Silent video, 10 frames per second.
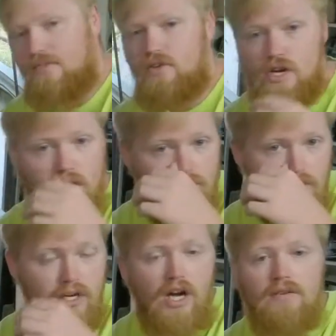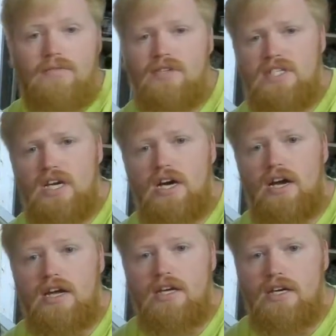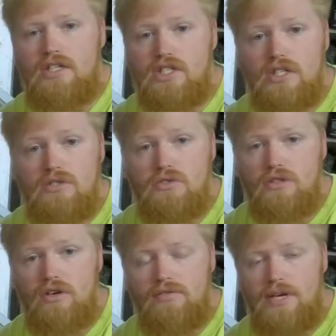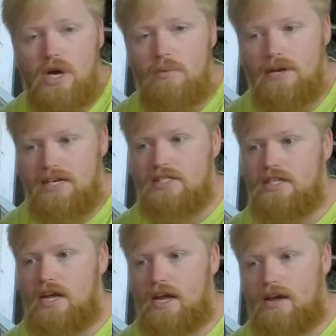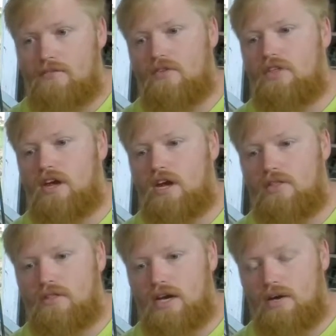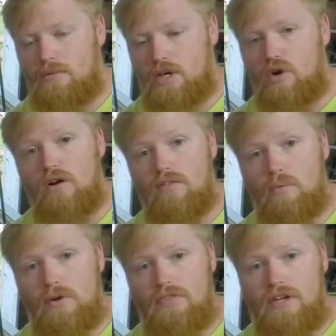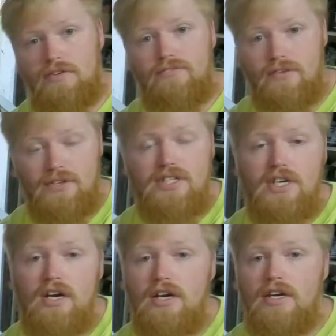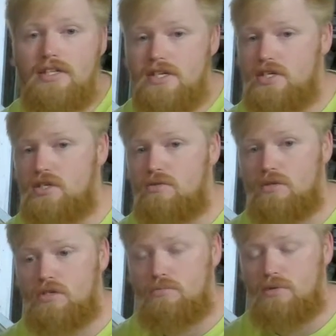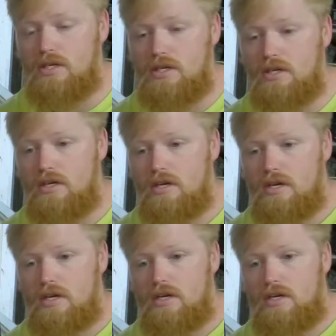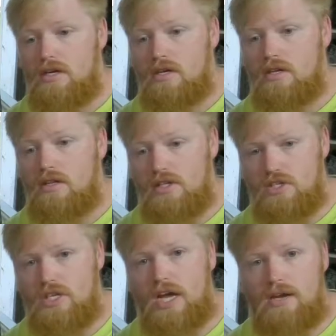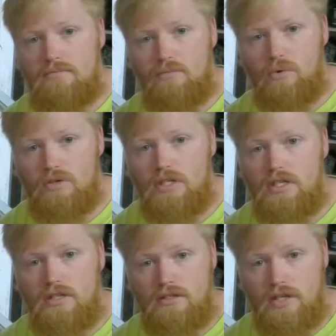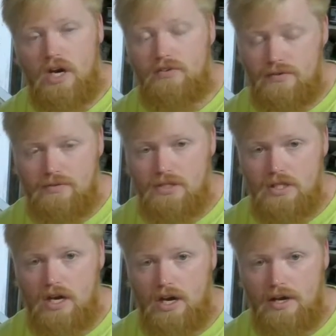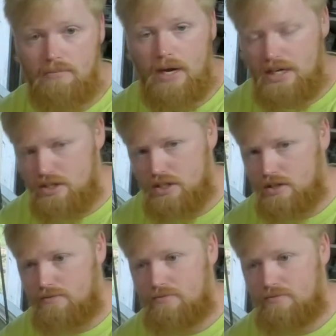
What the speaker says: you're here for the non-vvti, just listen to the whole video because everything that I'm going to go over with the vvti is actually going to be the same for the non-vvti, minus a